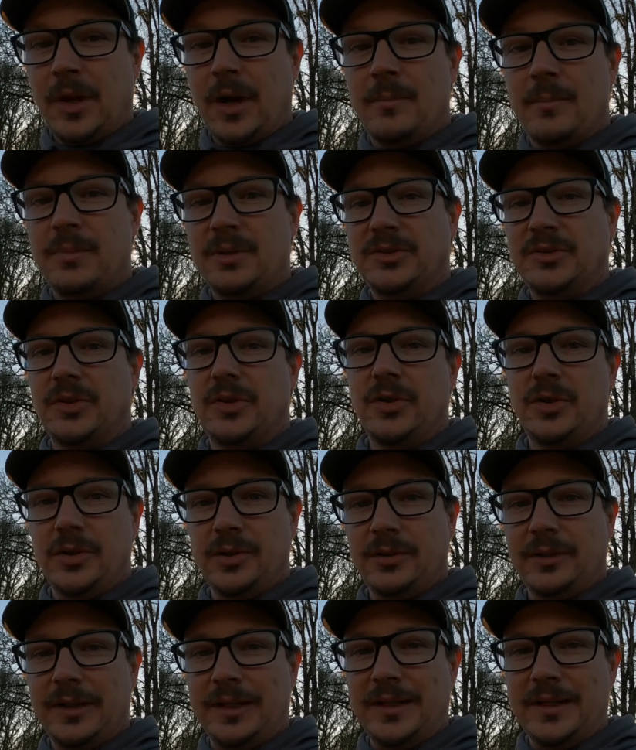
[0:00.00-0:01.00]
a
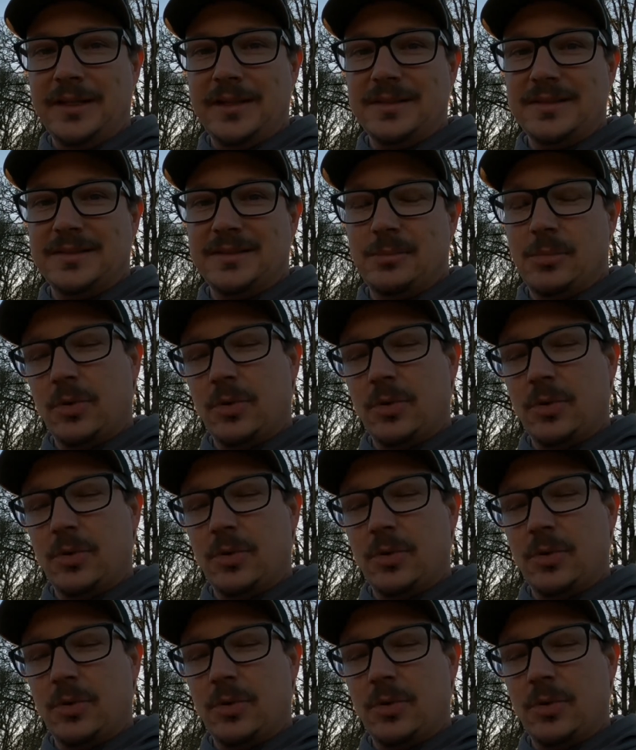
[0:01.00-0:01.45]
material is, the